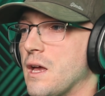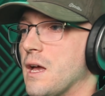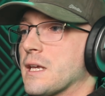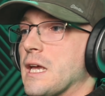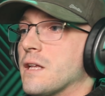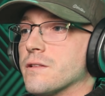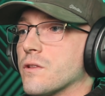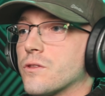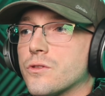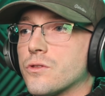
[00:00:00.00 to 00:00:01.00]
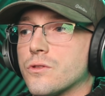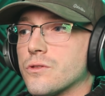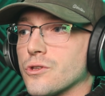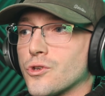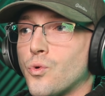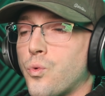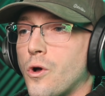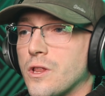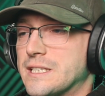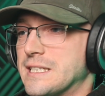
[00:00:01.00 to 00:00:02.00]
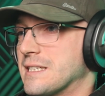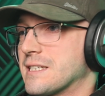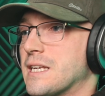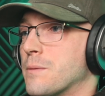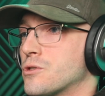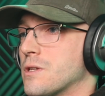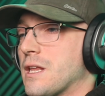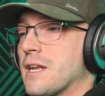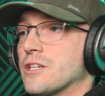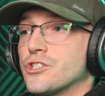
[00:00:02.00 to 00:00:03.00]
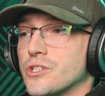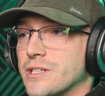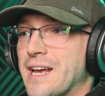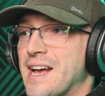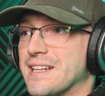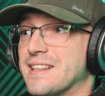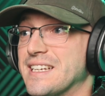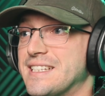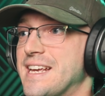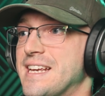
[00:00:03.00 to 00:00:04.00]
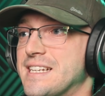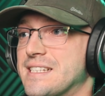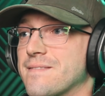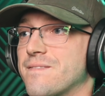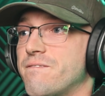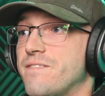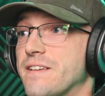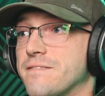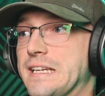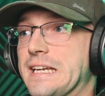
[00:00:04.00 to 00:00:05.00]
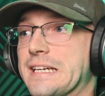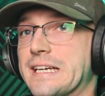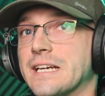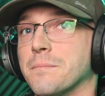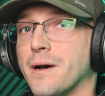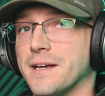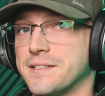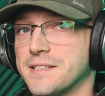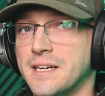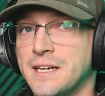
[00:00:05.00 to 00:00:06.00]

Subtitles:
Again, the quality is exceptional, and I should add, this is 15 gigabytes